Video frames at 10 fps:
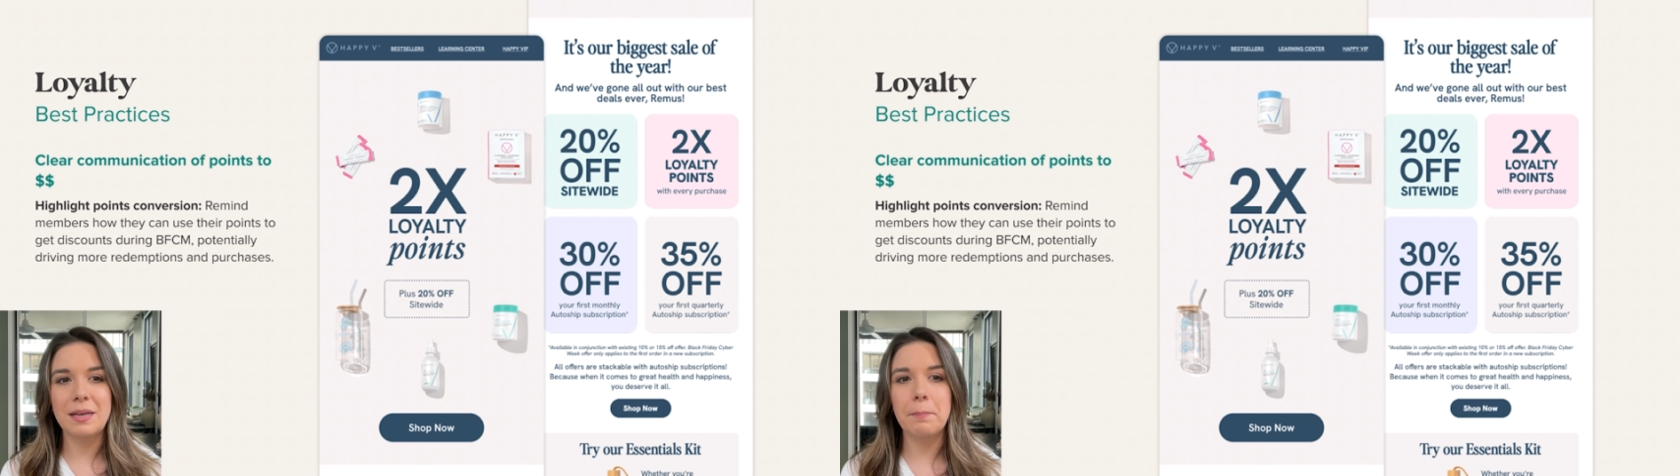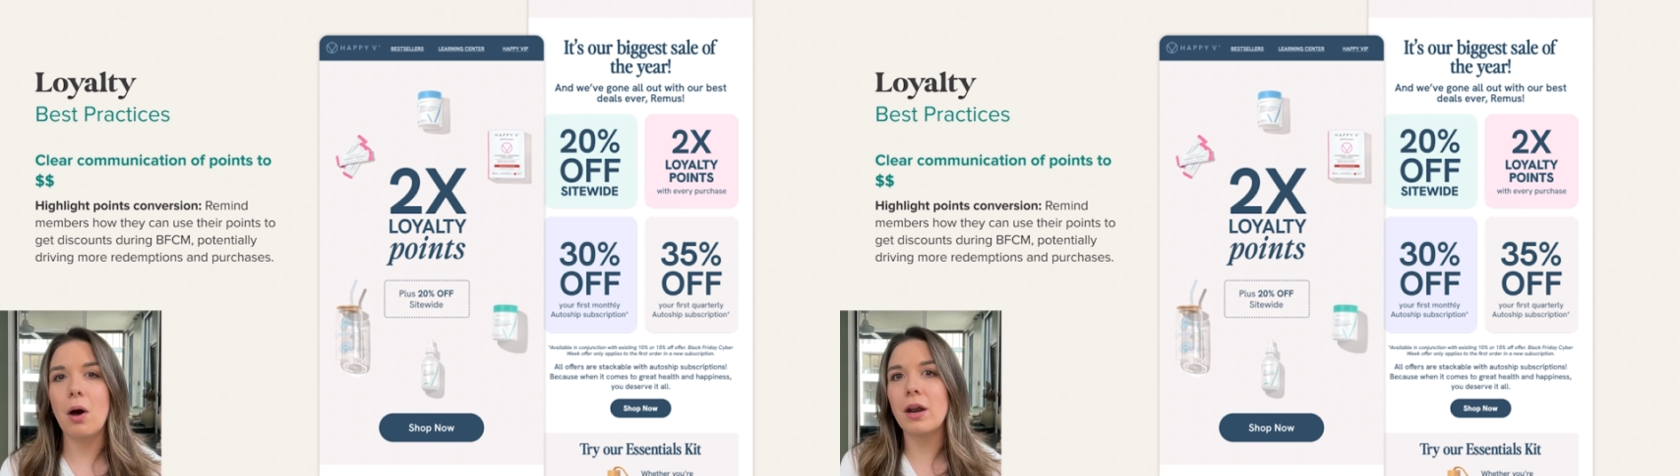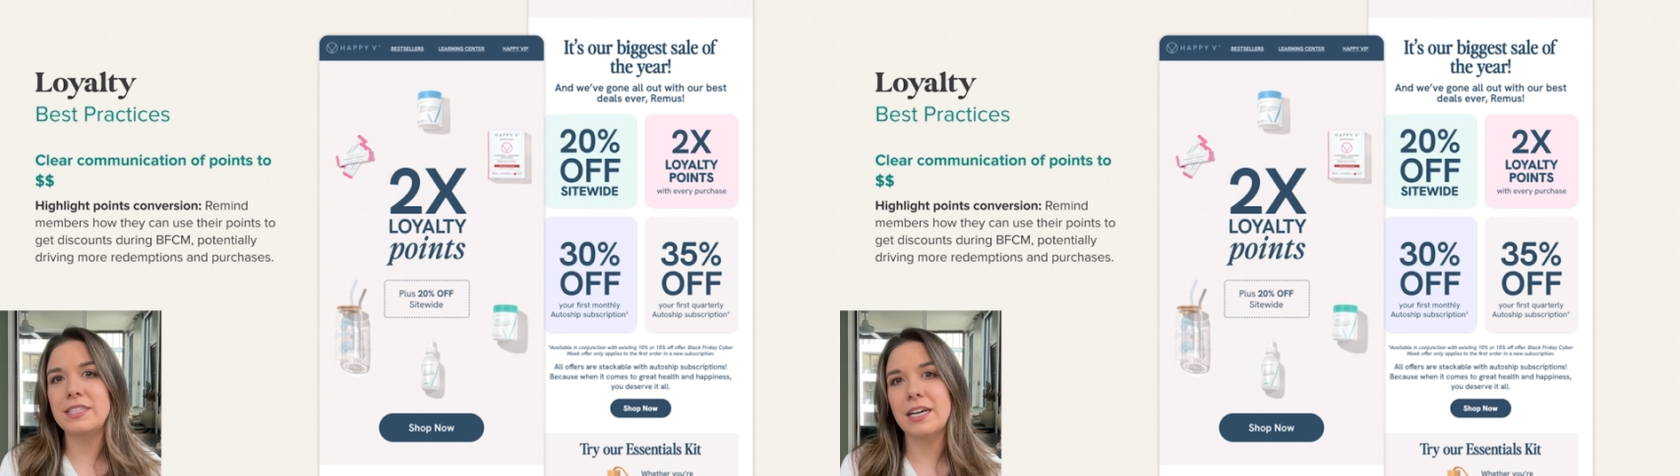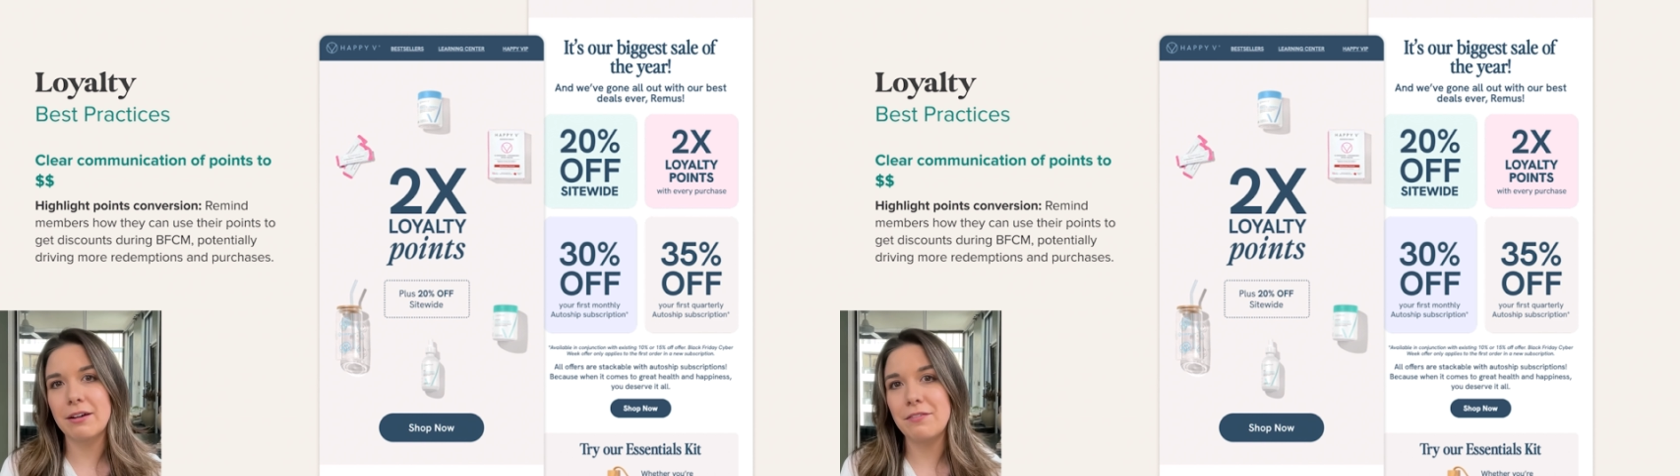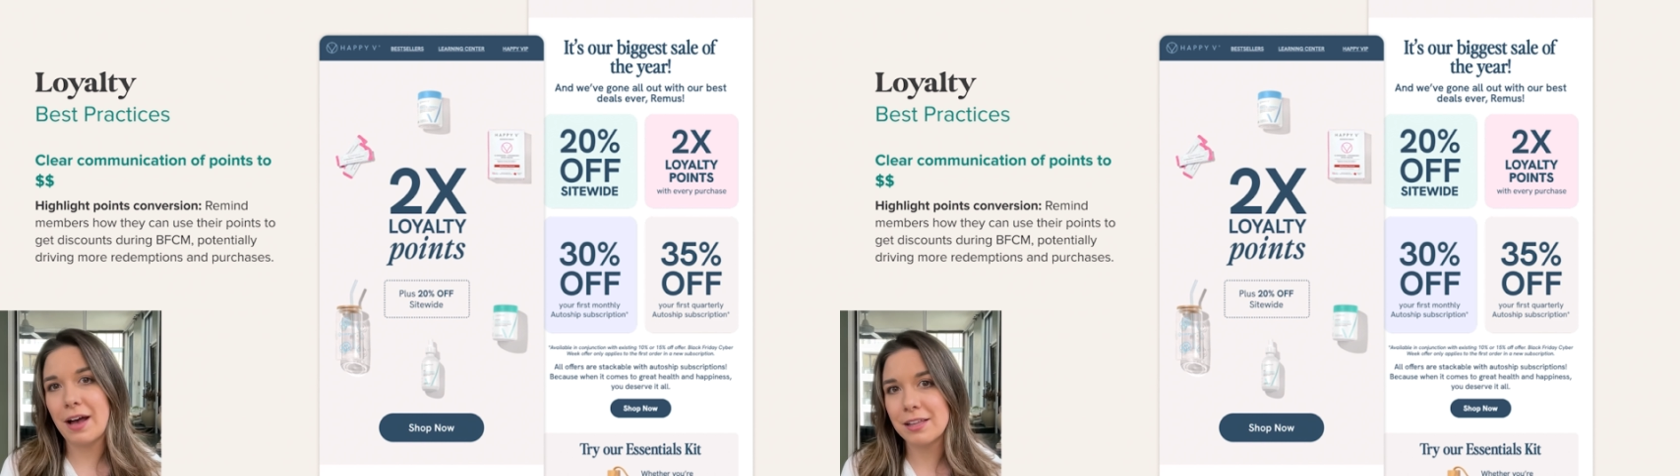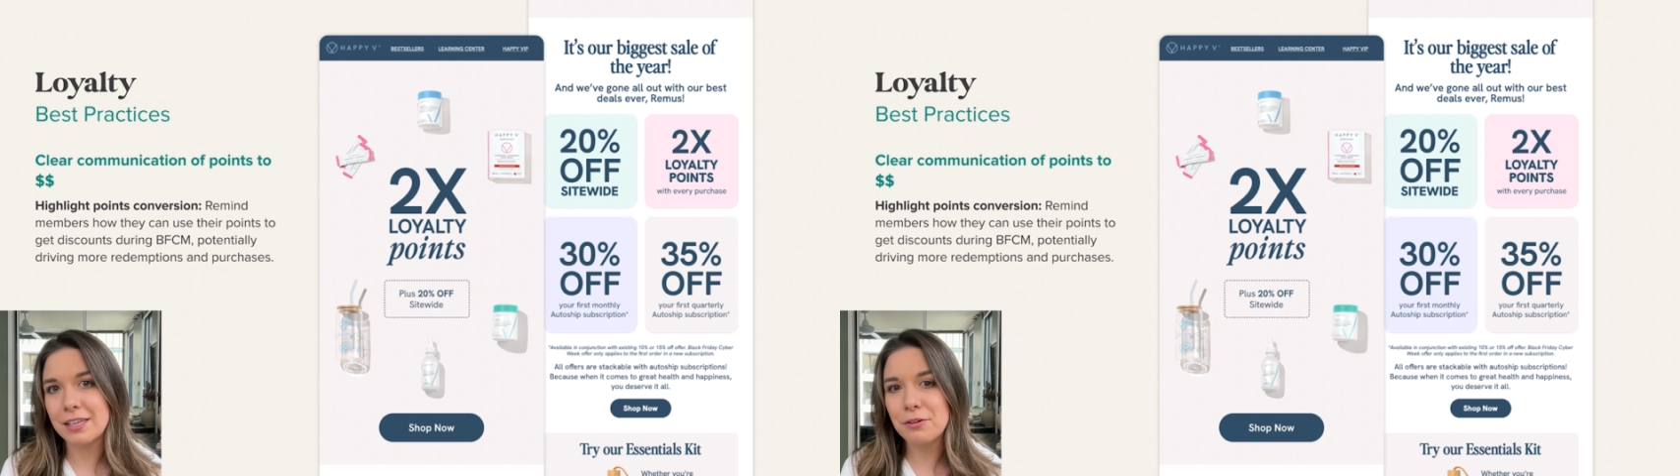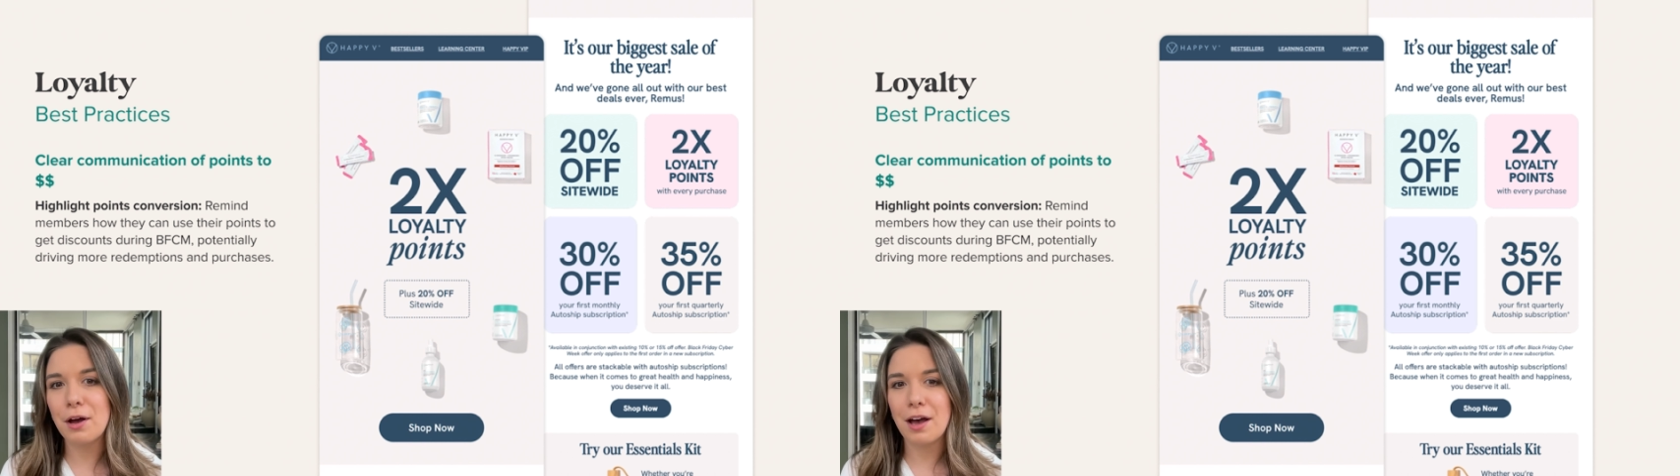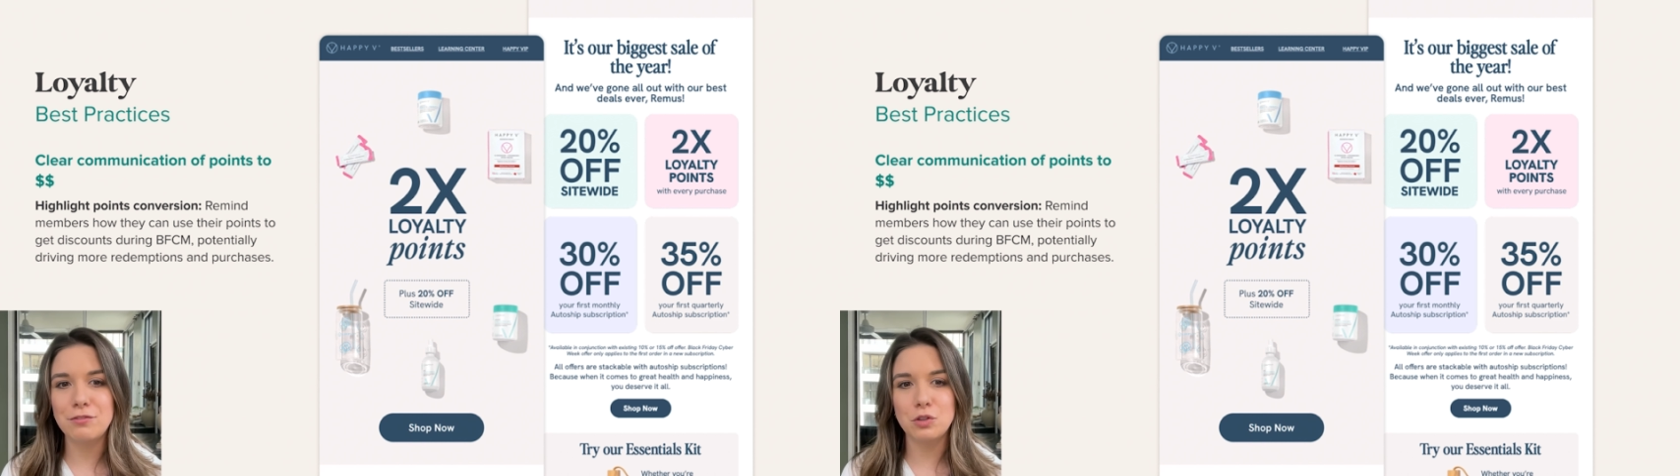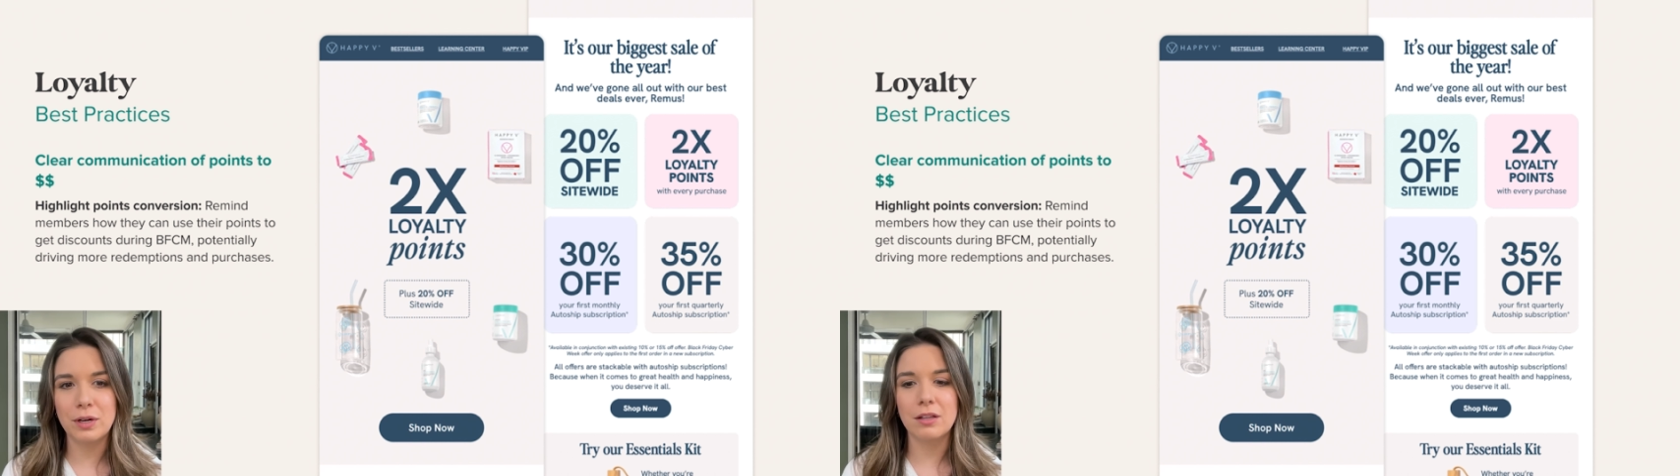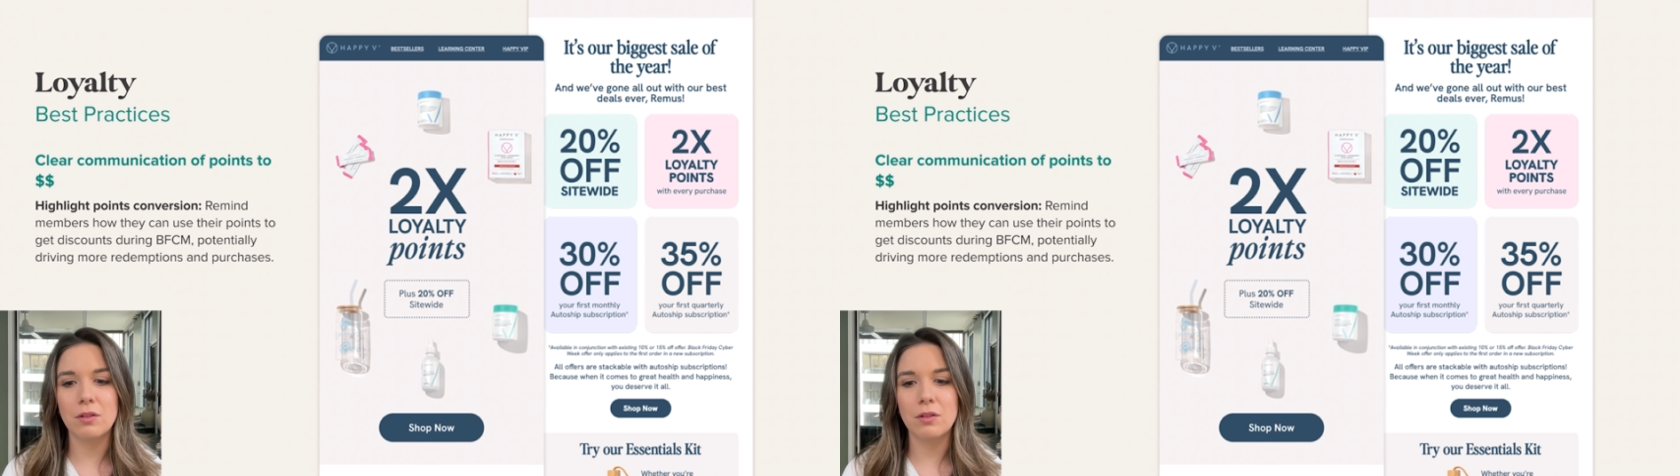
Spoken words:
the monetary value of joining